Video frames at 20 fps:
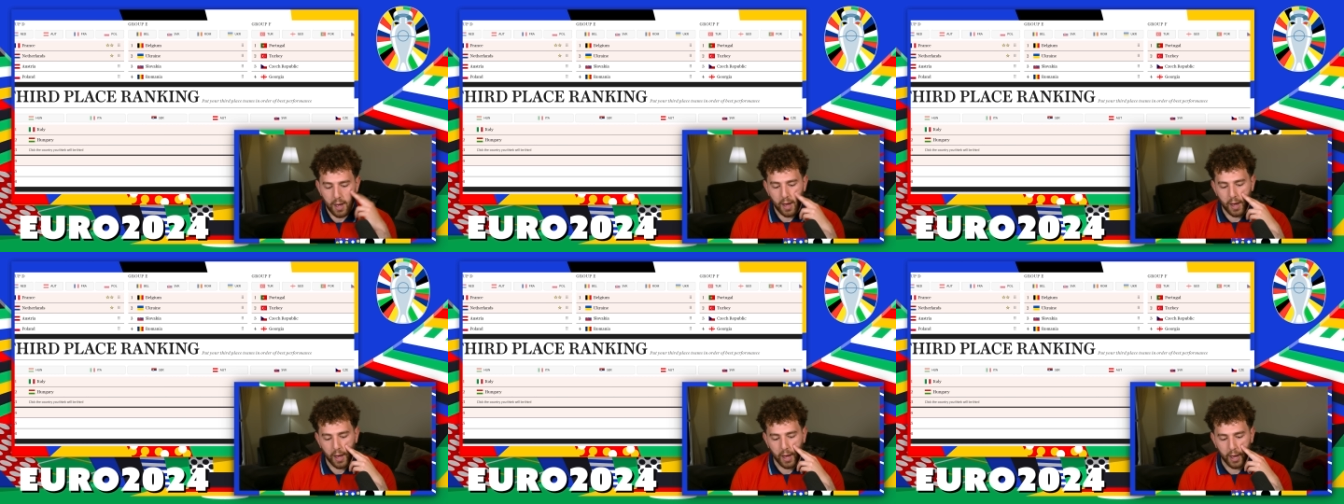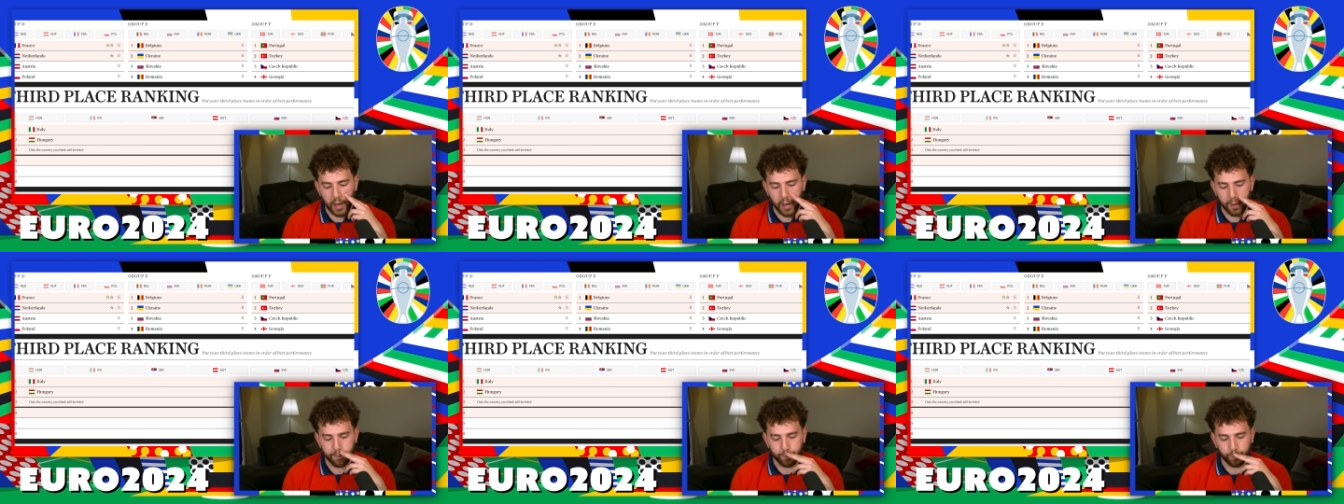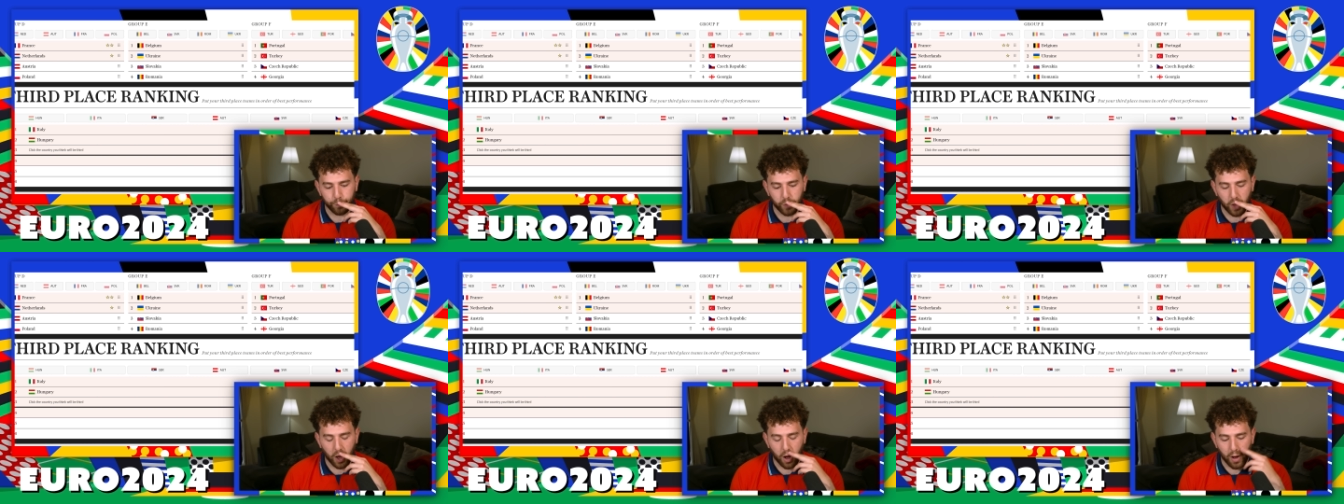Um,
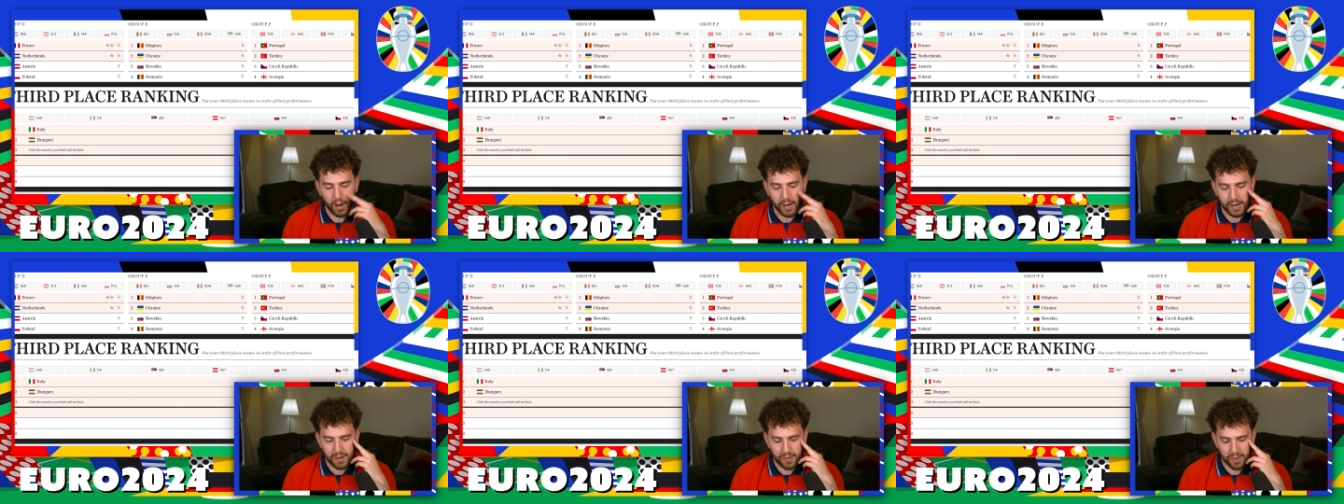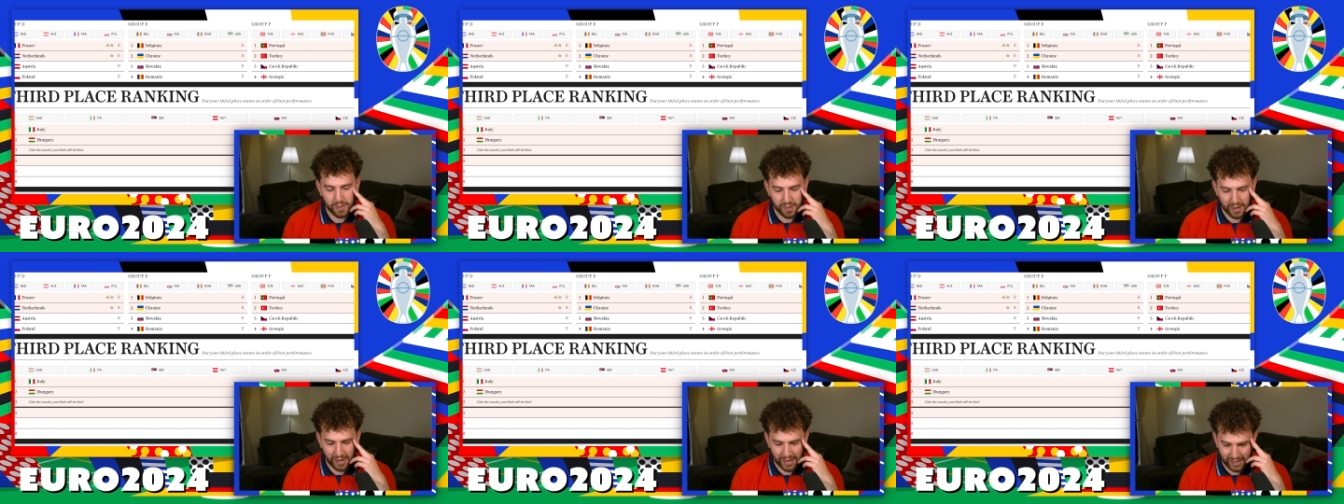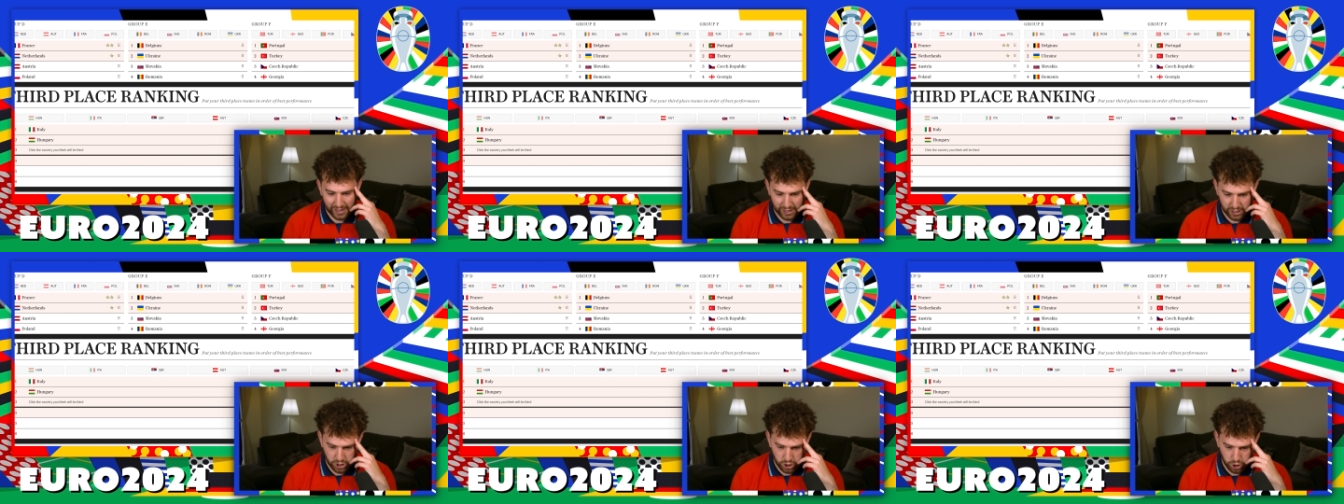I
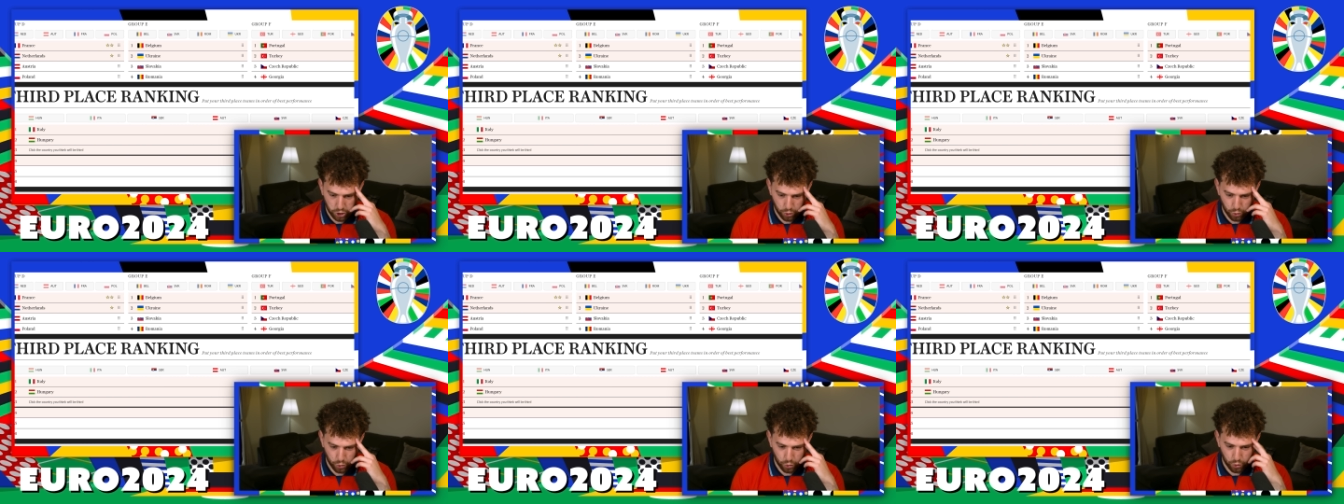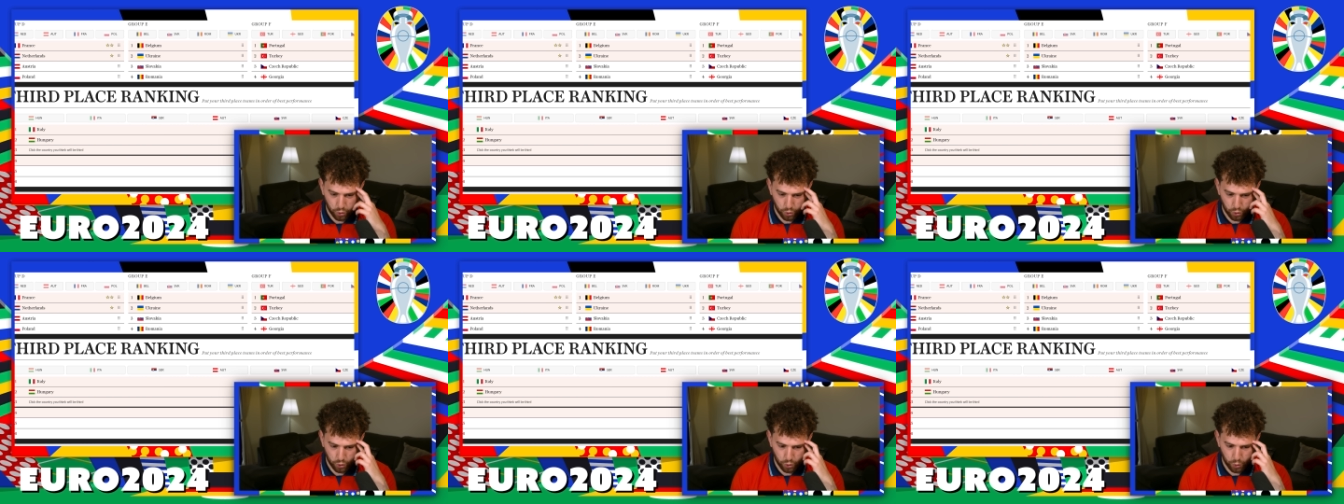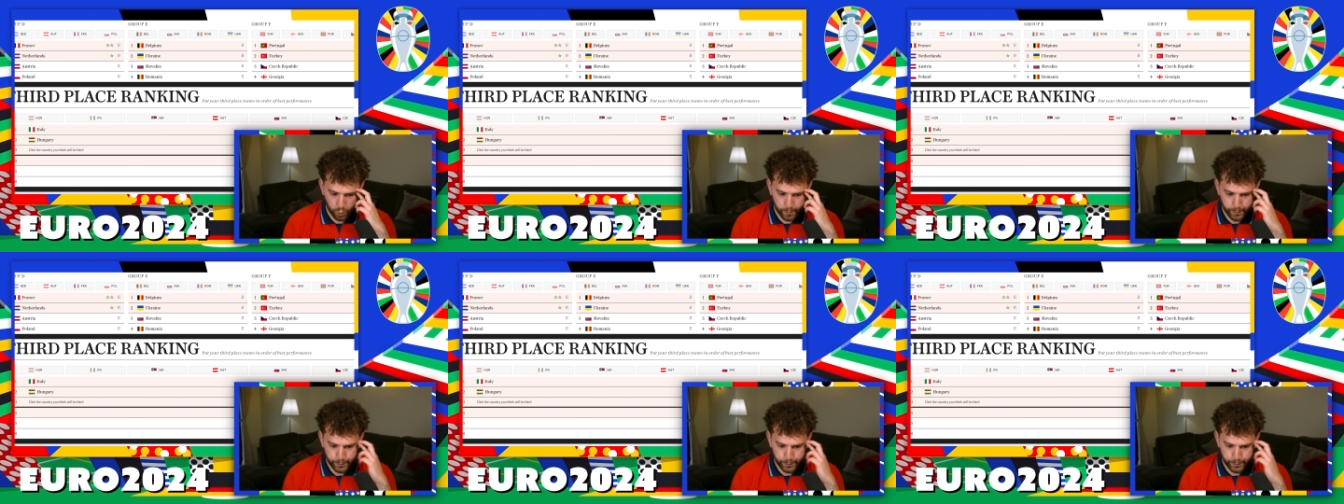think you're...